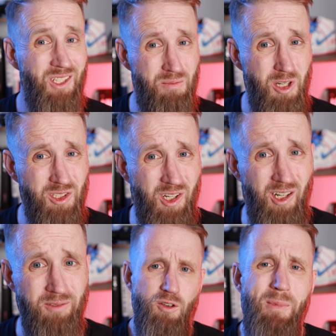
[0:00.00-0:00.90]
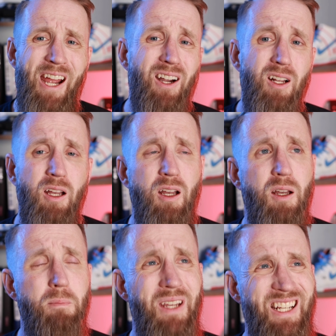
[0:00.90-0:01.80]
a small car. From there,
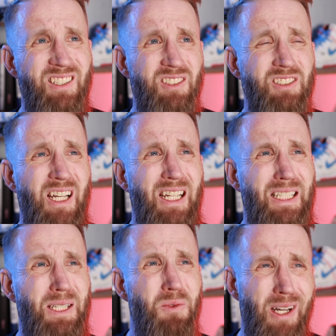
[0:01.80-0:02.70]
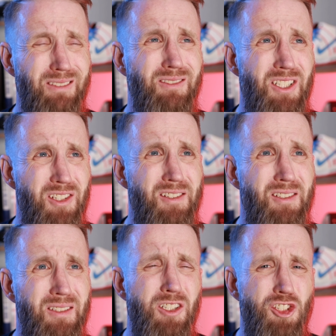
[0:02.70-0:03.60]
Mini's like, you know what?
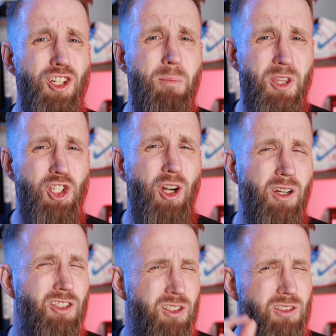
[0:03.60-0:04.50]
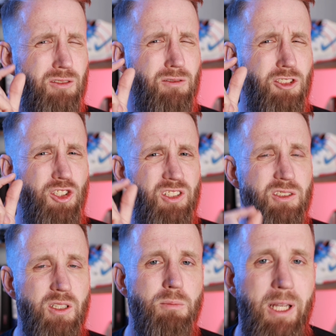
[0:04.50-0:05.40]
Let's jump the shark just a
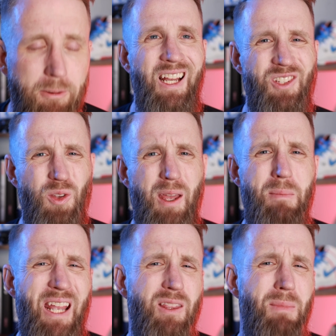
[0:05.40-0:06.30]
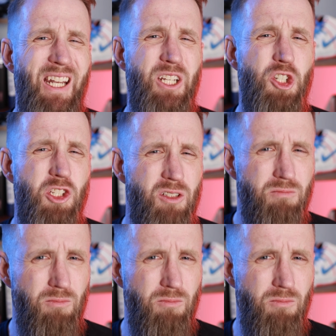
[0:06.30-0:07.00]
little bit. And so they made the Mini just